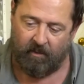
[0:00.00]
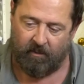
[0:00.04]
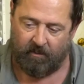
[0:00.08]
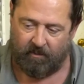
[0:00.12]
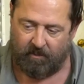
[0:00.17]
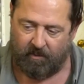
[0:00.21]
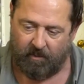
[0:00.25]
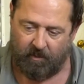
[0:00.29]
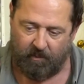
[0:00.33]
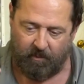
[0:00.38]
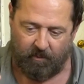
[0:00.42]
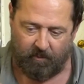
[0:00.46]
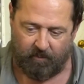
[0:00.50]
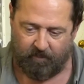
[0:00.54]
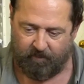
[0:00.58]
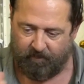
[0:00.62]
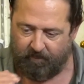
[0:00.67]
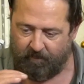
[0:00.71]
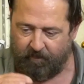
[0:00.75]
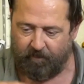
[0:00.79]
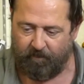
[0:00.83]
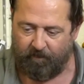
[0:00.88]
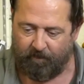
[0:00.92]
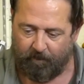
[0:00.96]
to
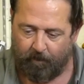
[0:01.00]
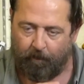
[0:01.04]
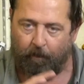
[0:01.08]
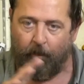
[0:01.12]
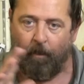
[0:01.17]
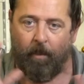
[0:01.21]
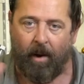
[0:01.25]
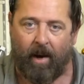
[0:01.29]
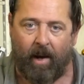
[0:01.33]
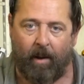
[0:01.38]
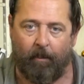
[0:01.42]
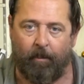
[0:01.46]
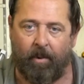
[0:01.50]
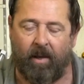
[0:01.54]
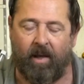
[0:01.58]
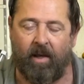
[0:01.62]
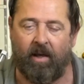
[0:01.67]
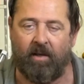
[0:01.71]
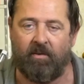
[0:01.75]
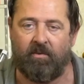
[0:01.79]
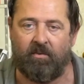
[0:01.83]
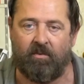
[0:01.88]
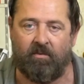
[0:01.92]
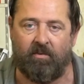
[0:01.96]

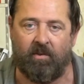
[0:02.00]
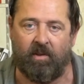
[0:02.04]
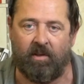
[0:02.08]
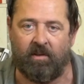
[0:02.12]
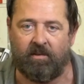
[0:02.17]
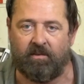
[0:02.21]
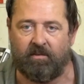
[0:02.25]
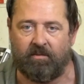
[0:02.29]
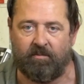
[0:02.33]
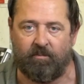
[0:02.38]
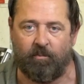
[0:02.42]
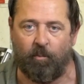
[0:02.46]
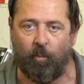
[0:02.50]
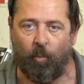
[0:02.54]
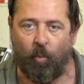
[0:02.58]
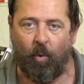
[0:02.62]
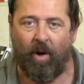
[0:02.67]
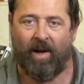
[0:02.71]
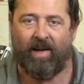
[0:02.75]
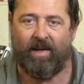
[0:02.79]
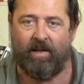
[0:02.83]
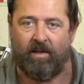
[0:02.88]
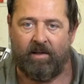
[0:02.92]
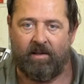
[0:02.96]
bypass this
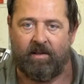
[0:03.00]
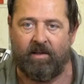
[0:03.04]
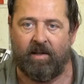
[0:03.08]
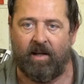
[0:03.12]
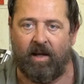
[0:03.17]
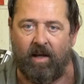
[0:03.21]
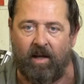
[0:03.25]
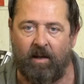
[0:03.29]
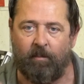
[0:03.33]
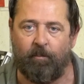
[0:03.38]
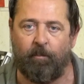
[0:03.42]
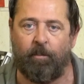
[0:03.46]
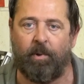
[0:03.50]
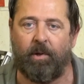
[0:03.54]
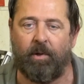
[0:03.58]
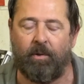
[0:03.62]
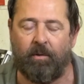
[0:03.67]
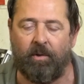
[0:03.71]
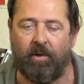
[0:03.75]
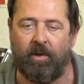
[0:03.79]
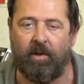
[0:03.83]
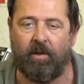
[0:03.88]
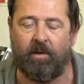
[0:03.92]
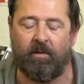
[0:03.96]
wait time
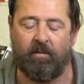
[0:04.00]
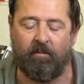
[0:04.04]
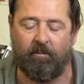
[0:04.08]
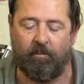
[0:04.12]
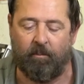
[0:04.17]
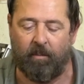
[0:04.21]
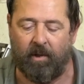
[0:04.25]
period,